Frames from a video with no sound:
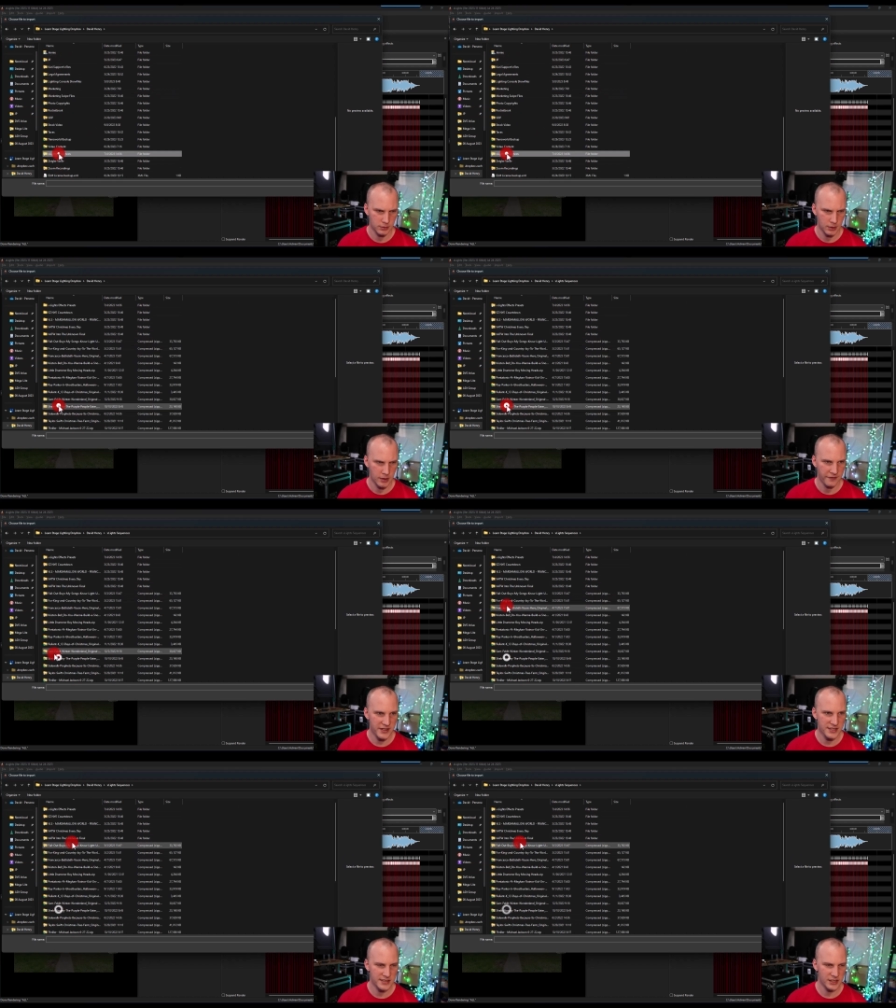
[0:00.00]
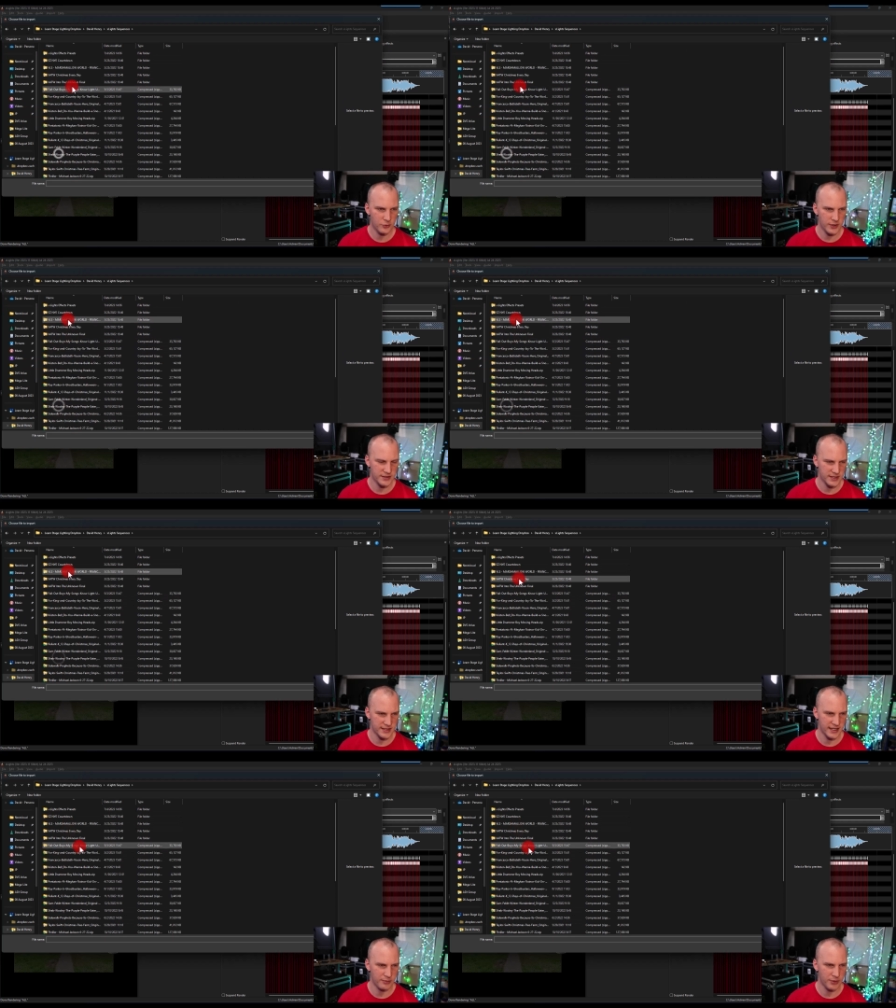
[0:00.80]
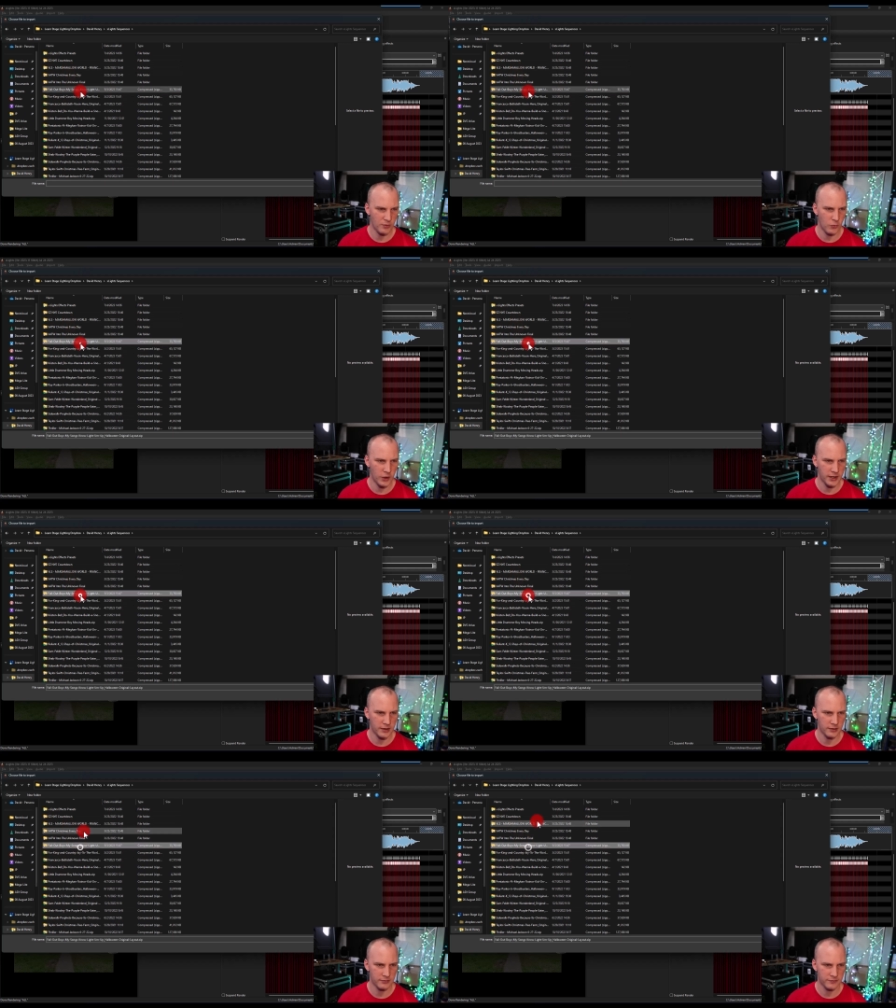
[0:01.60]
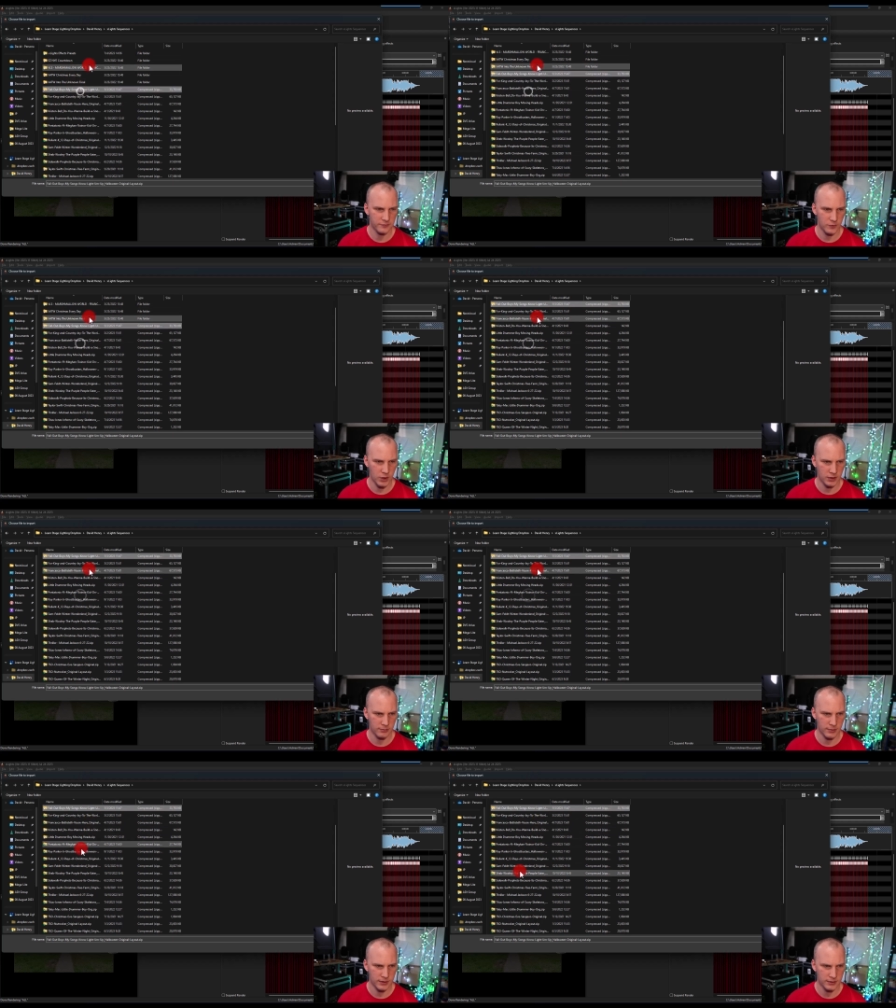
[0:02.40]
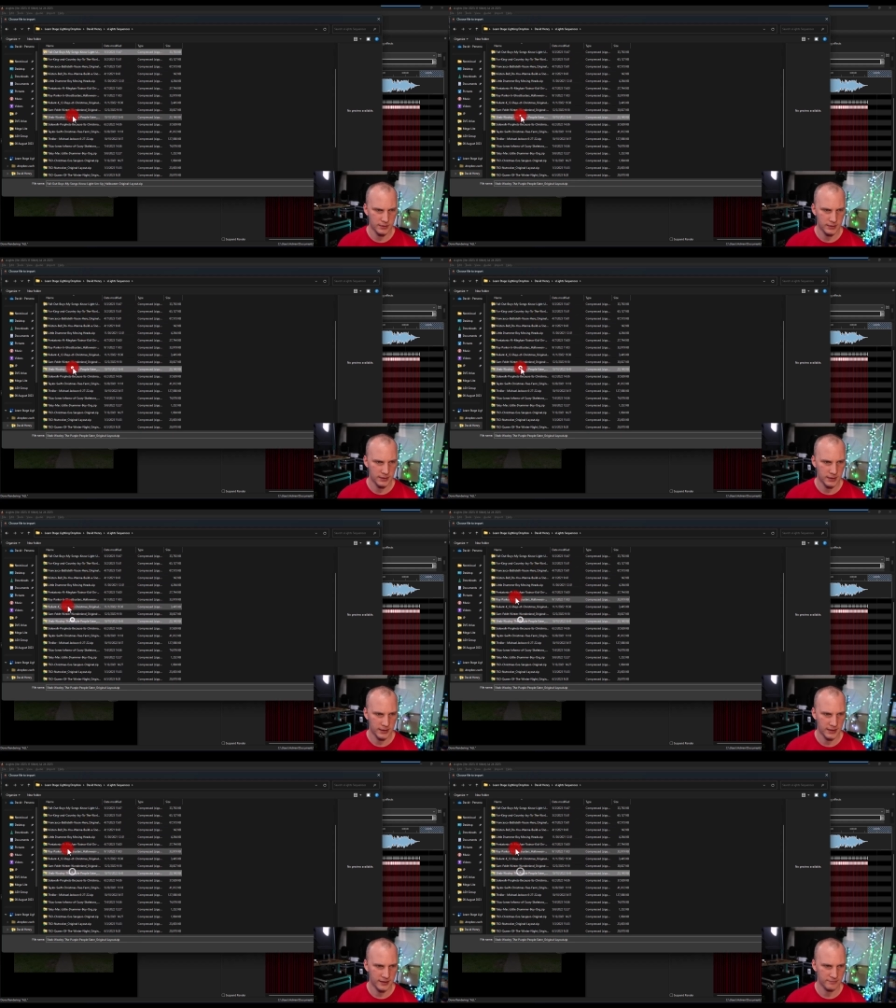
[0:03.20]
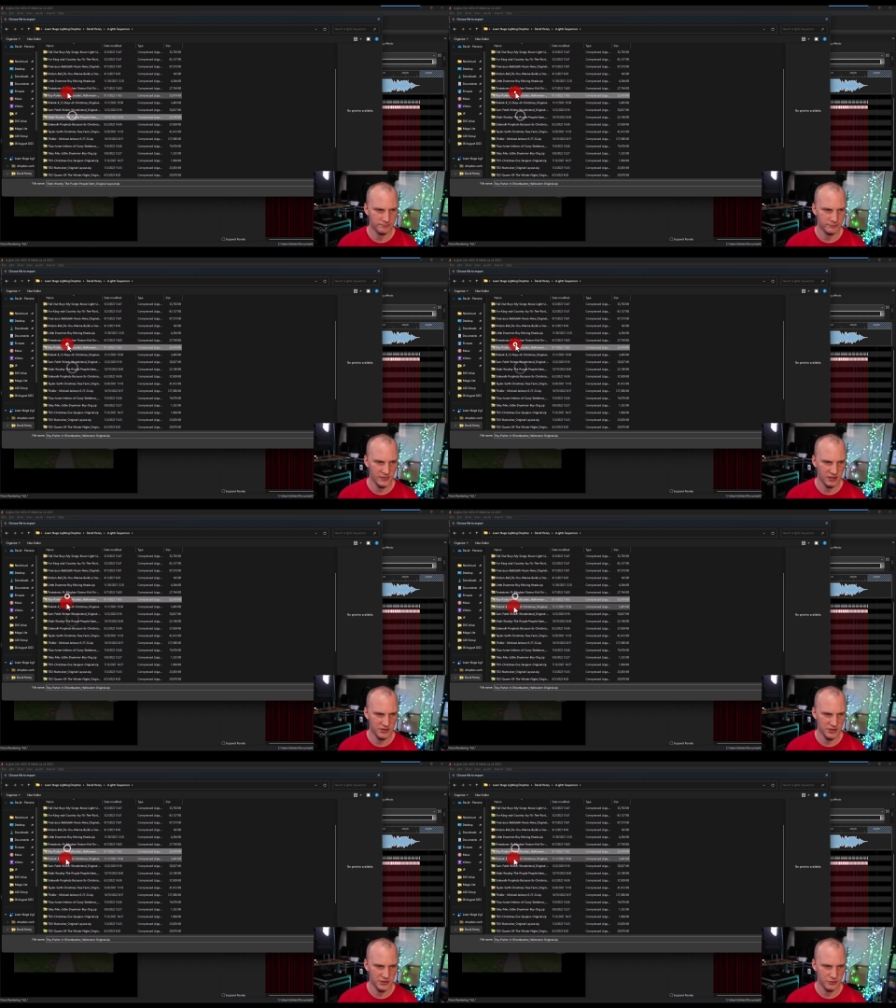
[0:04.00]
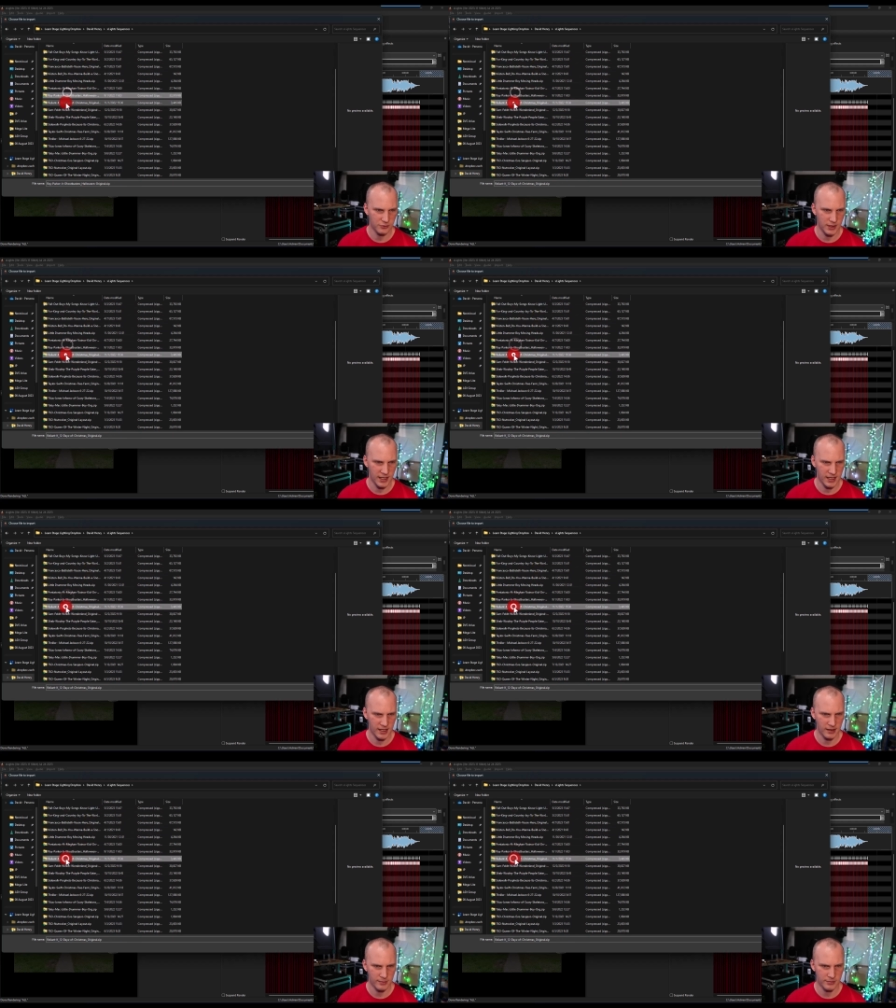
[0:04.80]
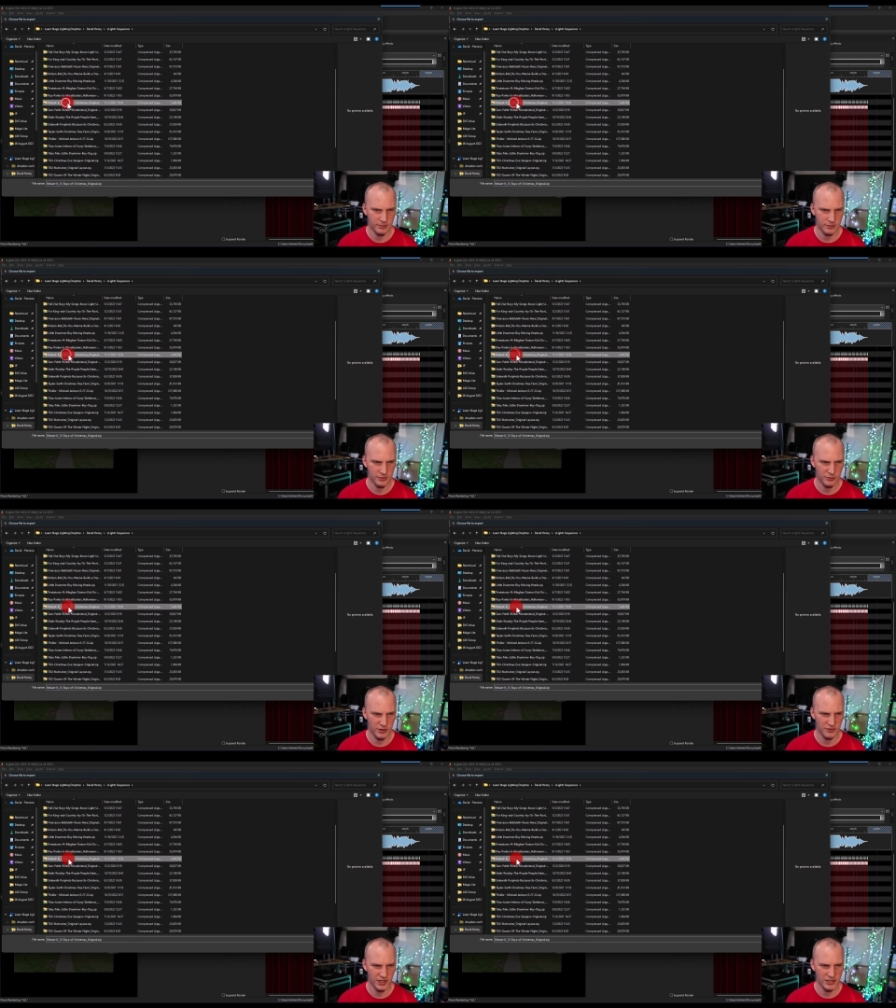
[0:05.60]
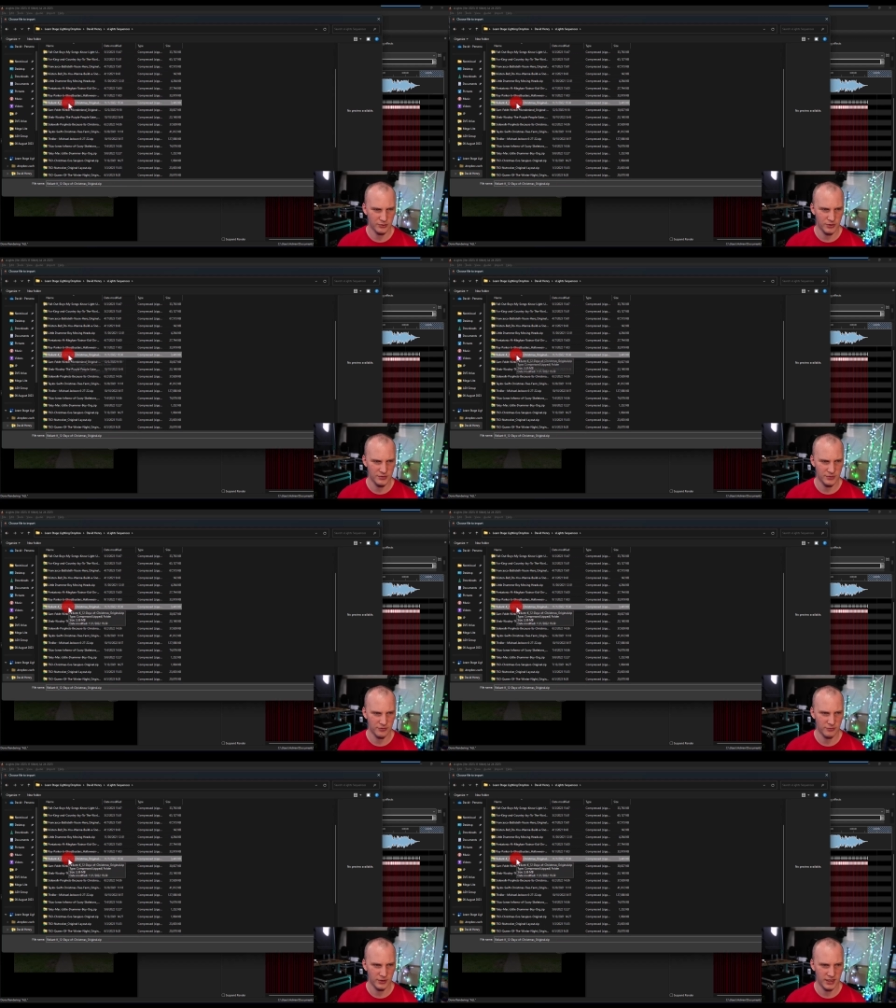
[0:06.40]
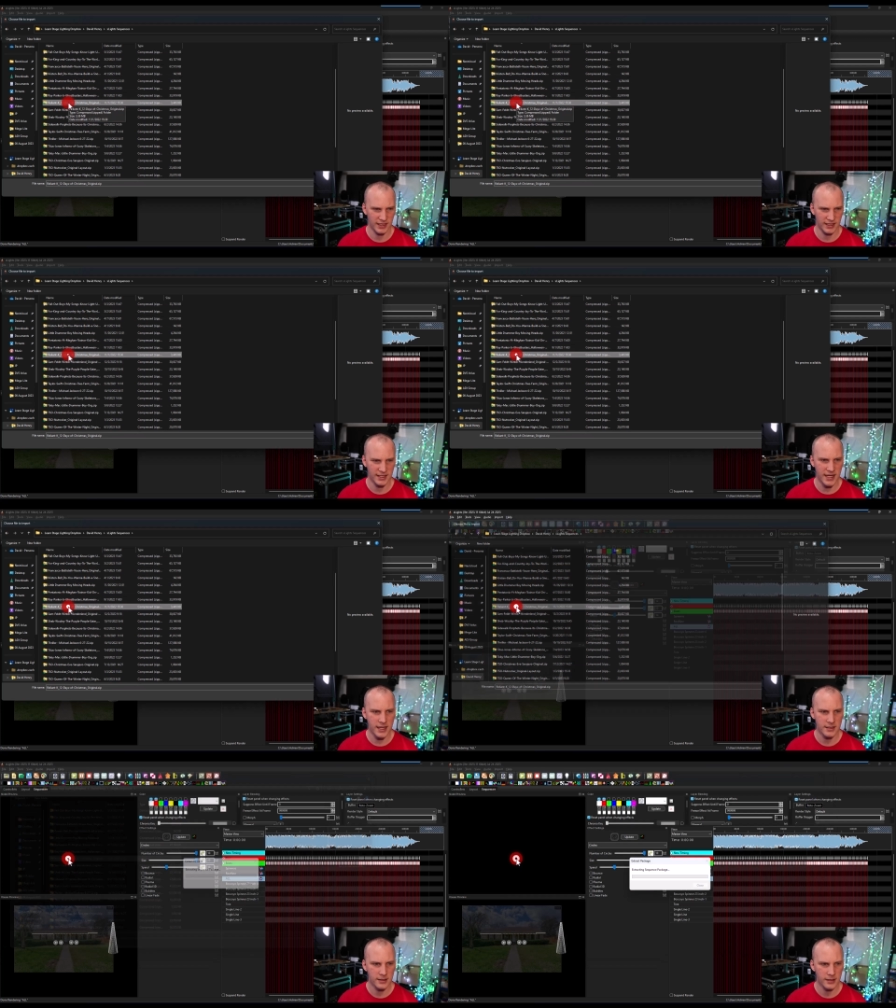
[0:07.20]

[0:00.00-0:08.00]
This sequence is going to be one from, um, let's just grab 12 Days Christmas from Relient K.